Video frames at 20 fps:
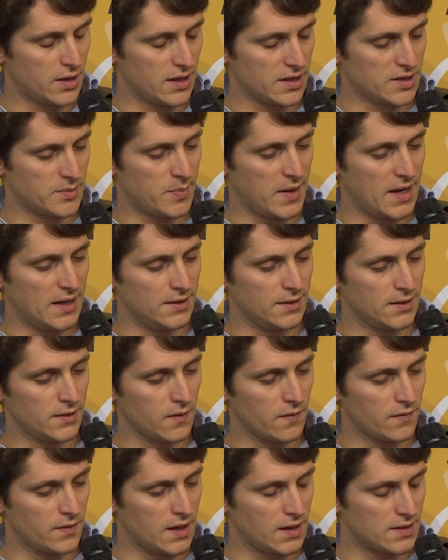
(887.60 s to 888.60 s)
expanding,
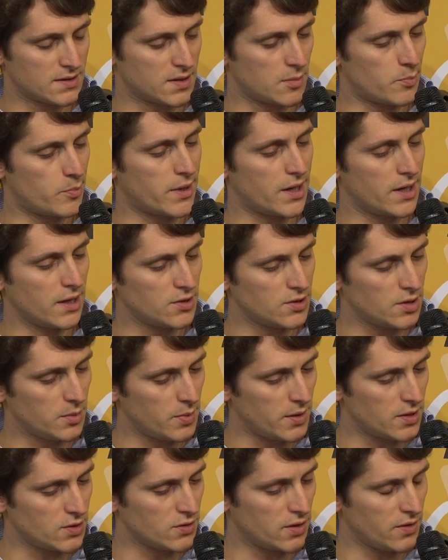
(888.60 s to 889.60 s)
you've done some
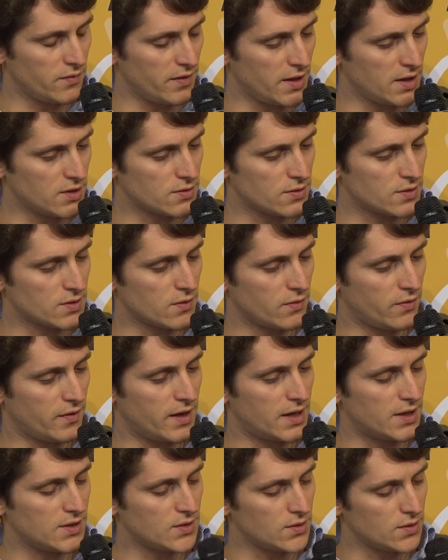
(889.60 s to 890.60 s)
partnership and joint ventures so
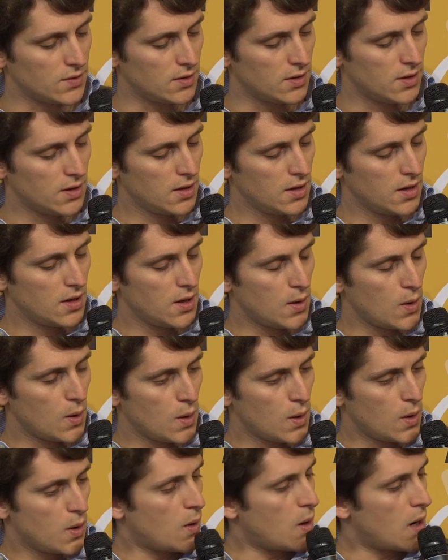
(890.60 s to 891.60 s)
far. So
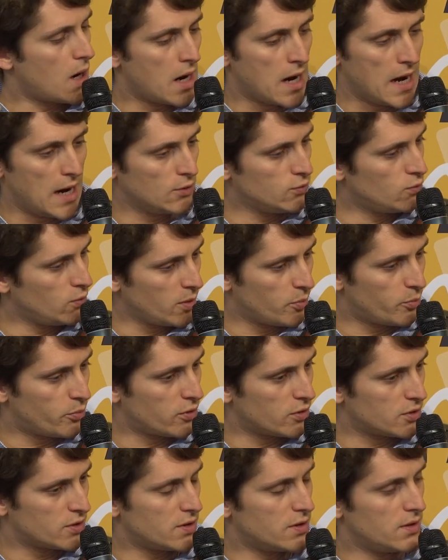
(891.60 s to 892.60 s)
how do we
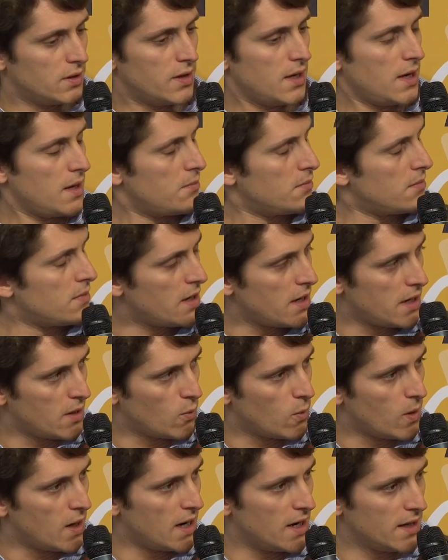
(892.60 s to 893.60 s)
approach them,
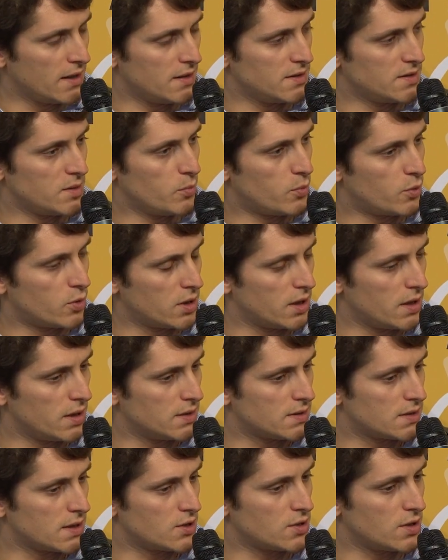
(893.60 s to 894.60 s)
and why it is important
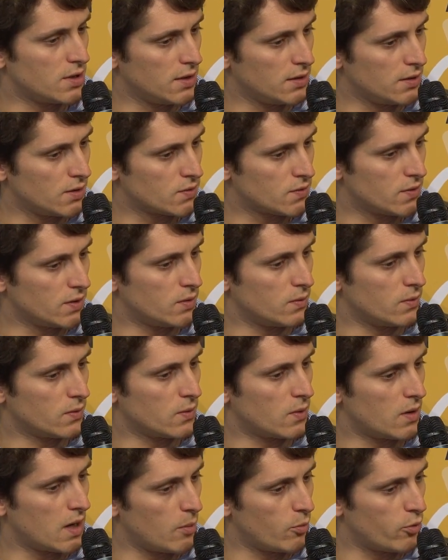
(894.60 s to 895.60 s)
in such an industry to
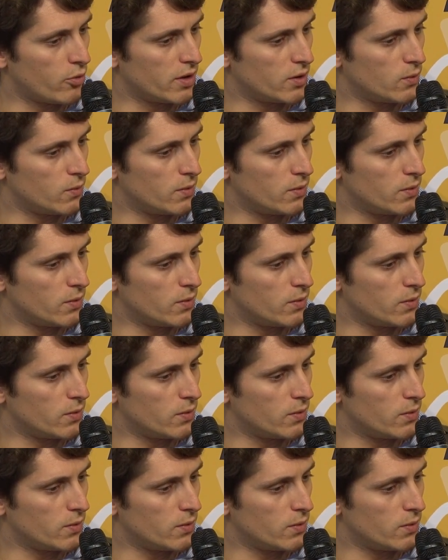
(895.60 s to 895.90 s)
collaborate